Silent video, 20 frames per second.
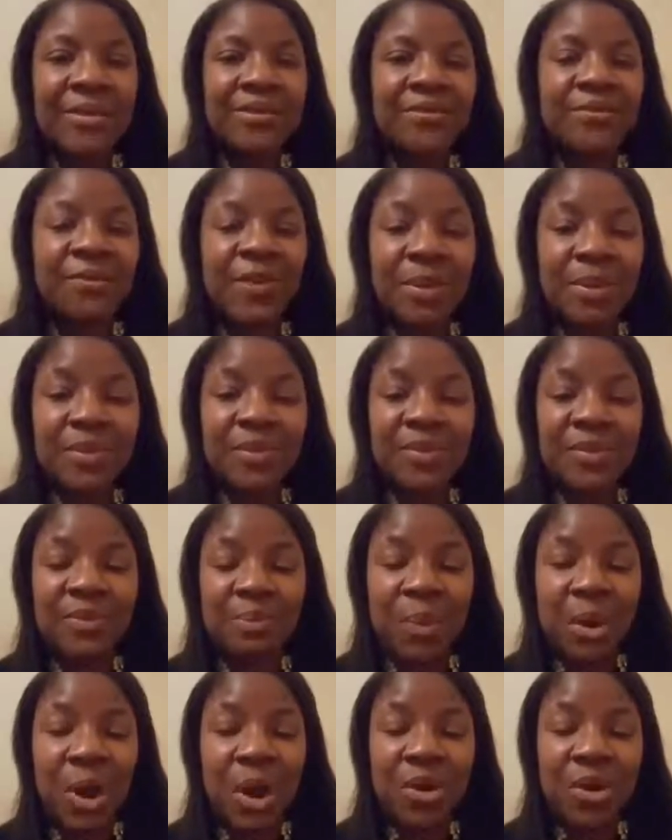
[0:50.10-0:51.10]
From
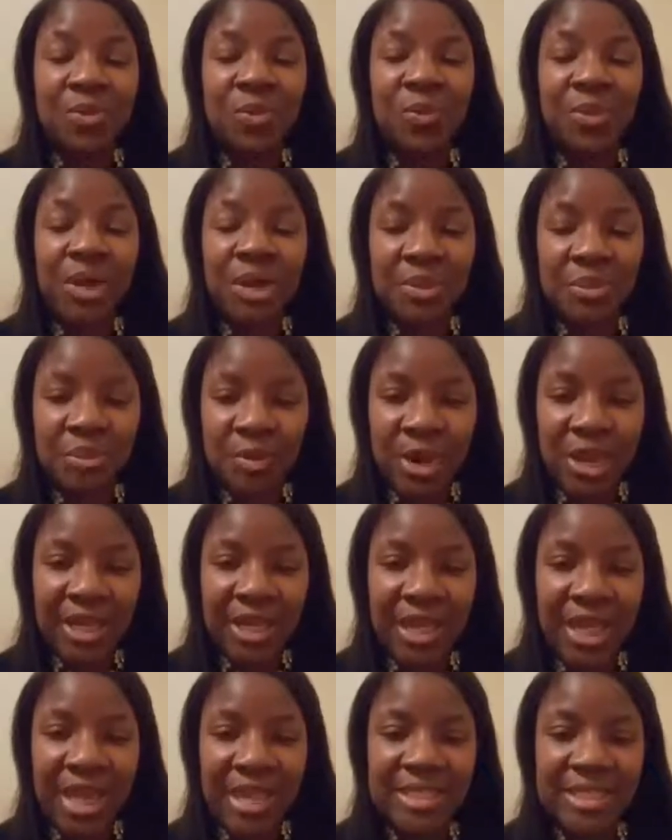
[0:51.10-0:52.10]
part 1
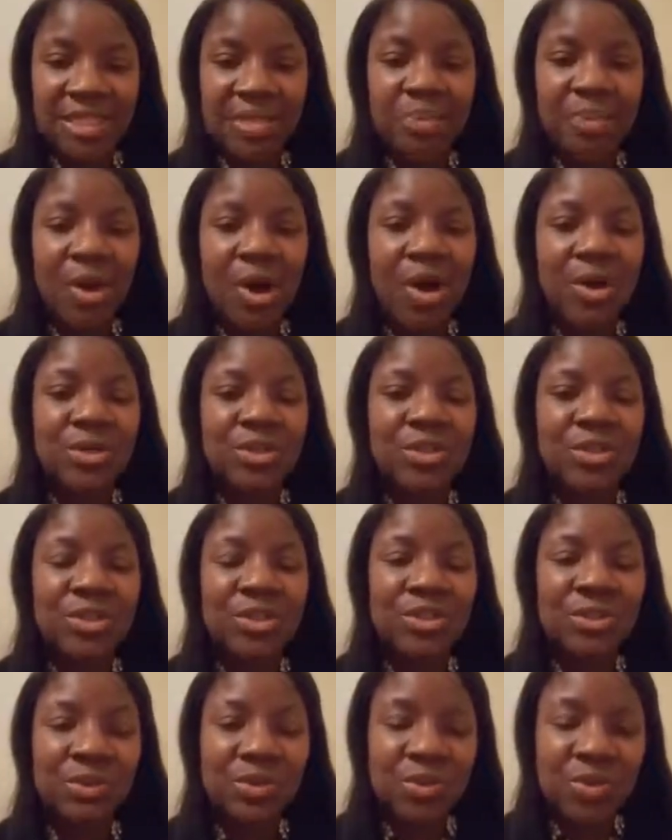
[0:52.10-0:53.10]
broadcast to part
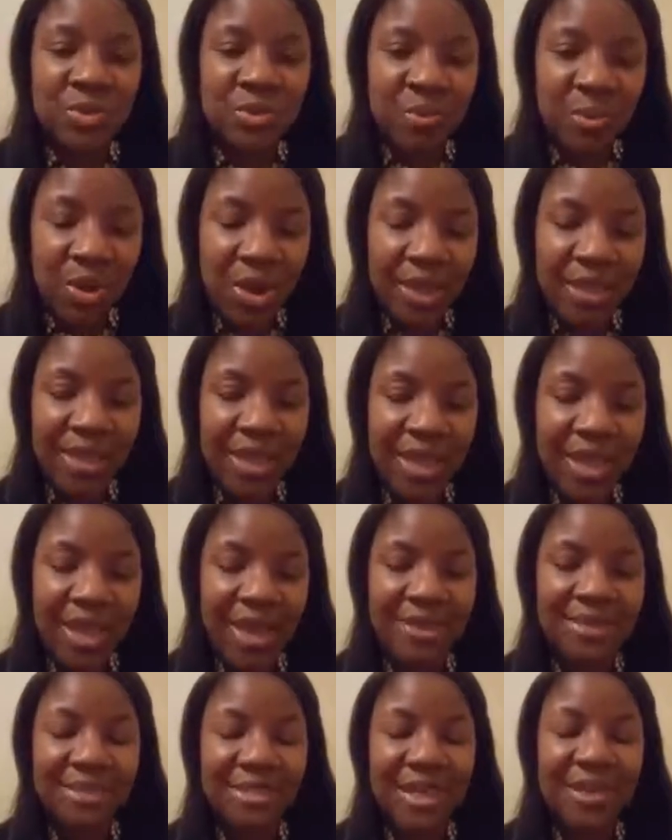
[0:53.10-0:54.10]
2's
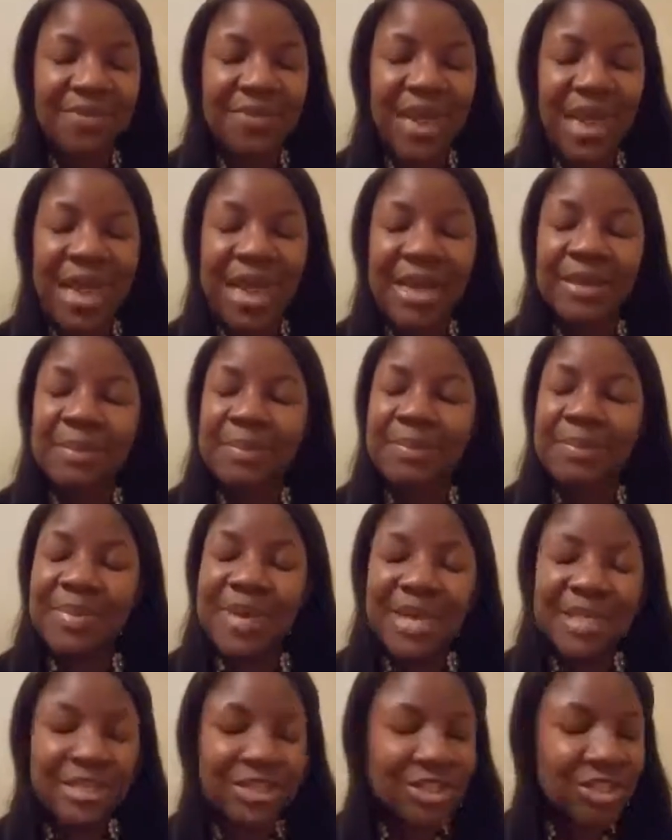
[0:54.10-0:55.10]
broadcast, I've had
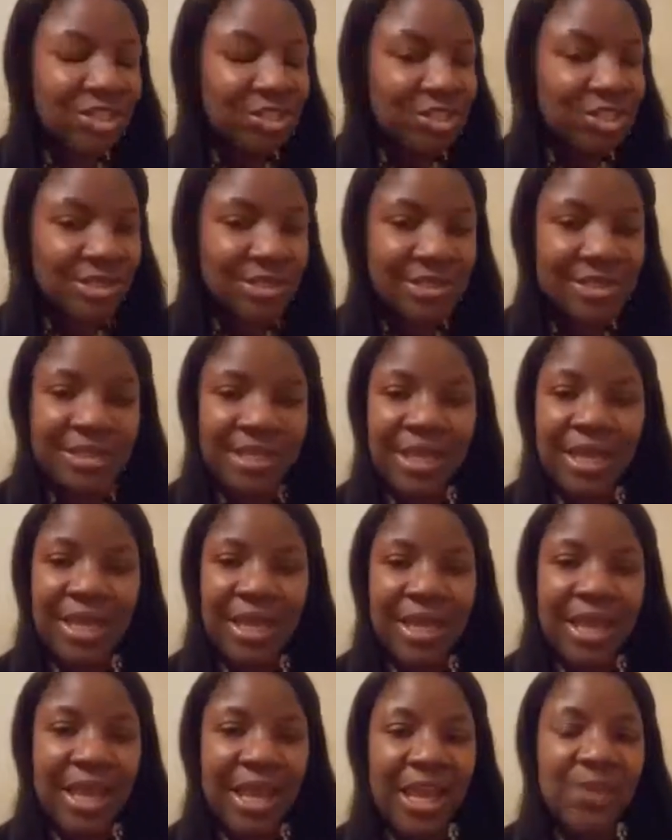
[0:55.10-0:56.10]
messages
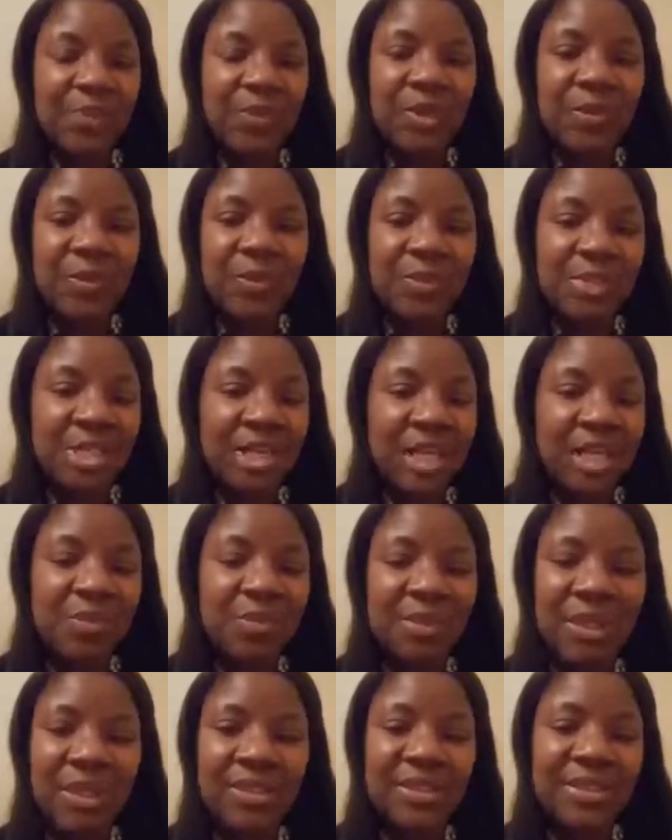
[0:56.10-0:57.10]
and people
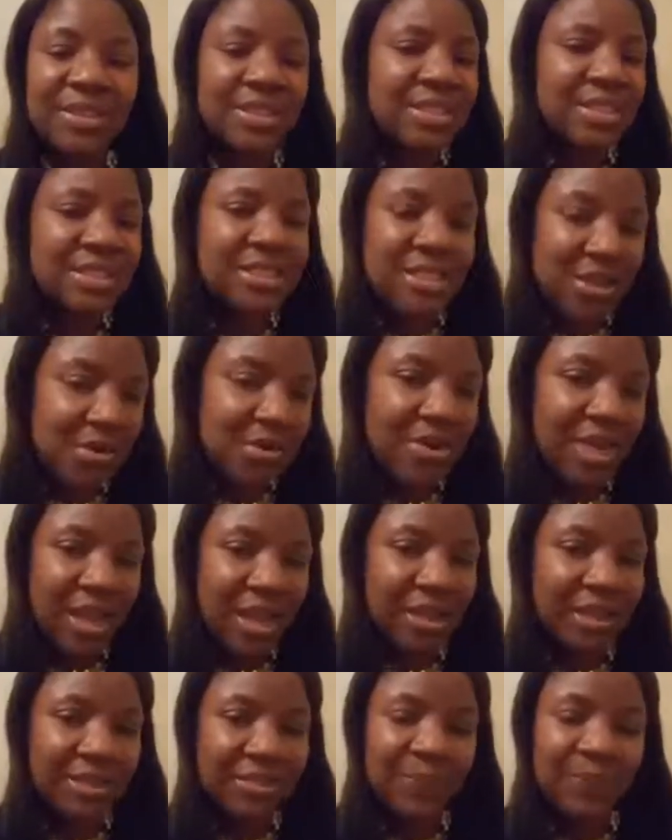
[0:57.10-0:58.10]
telling me this is their
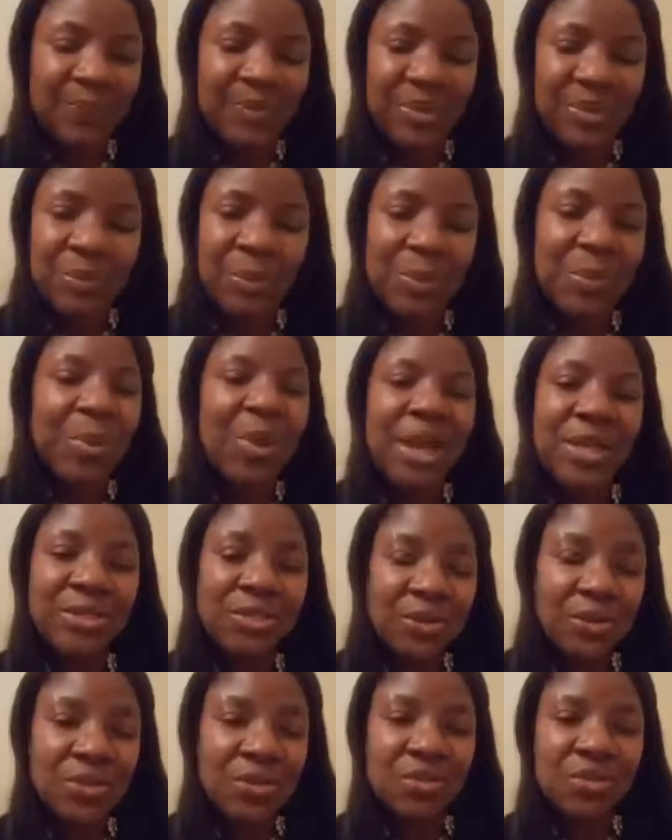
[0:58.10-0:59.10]
night. And remember, I
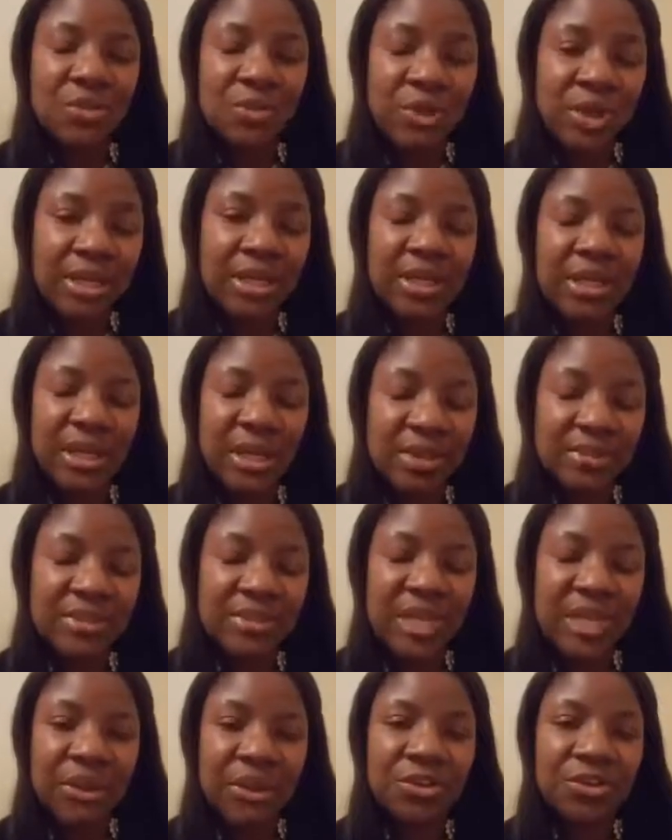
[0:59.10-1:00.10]
told you I'm going to come
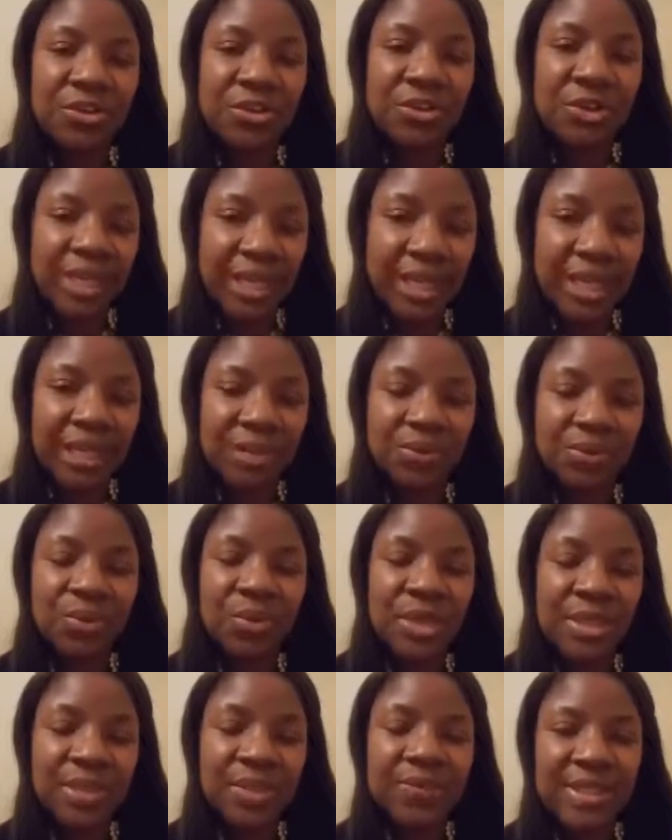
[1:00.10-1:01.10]
down your lane
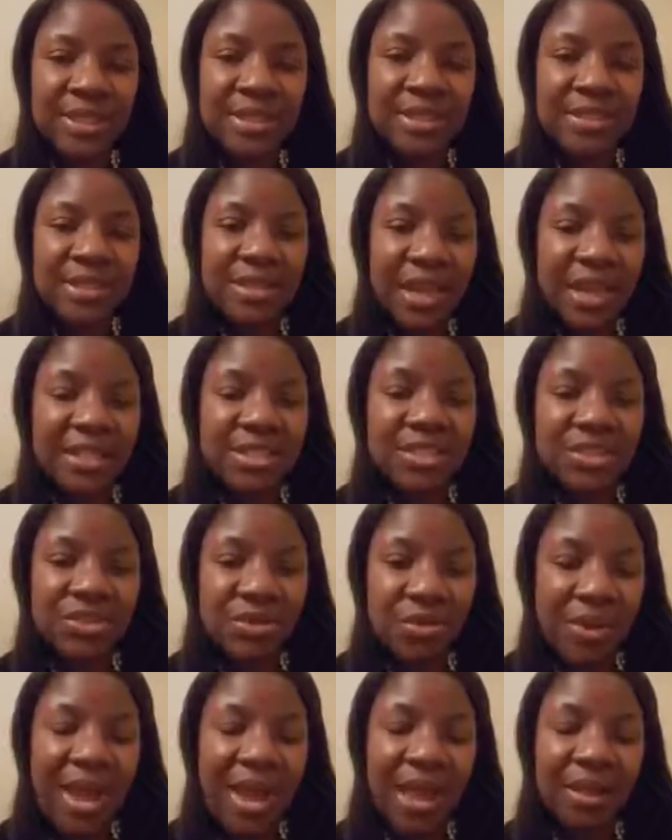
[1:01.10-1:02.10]
one of these nights,
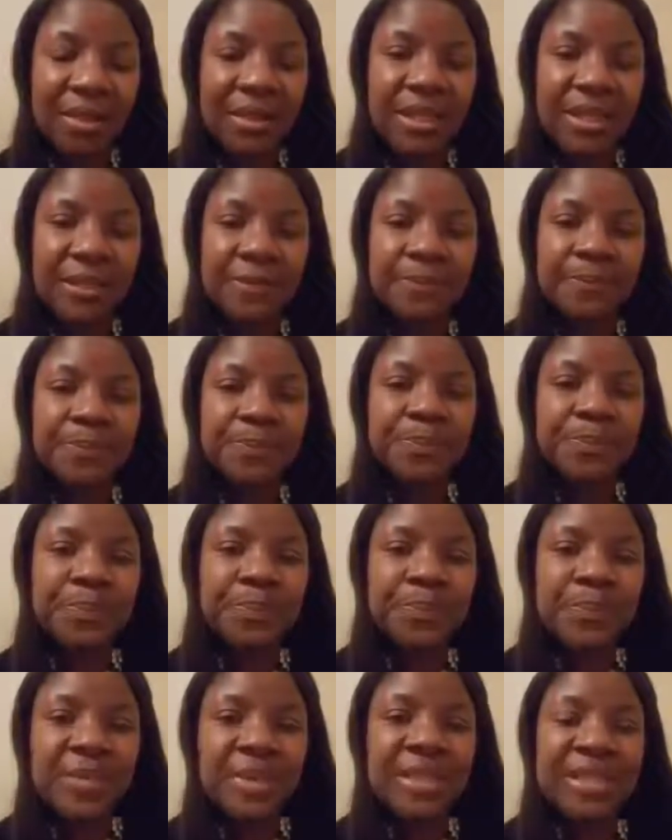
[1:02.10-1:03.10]
your alley.
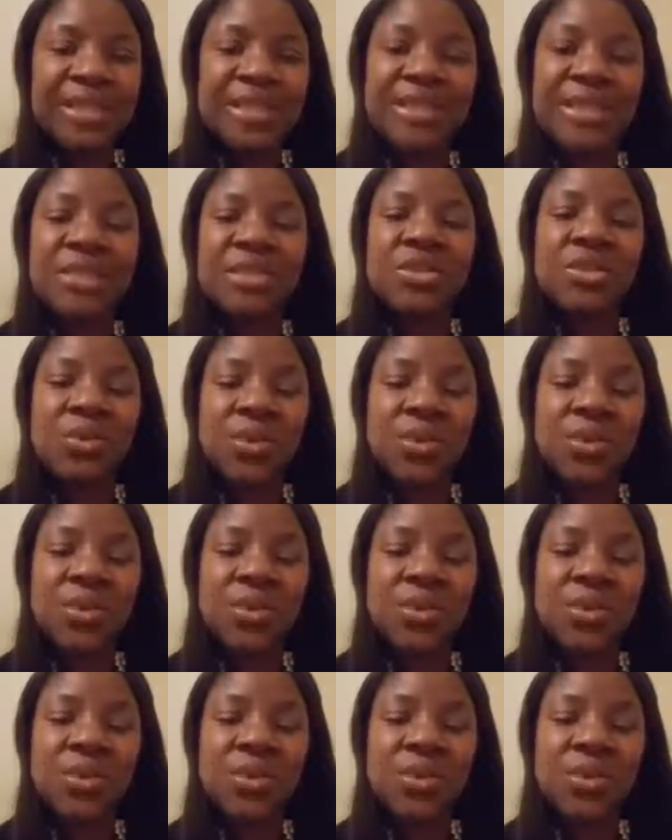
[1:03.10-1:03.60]
This is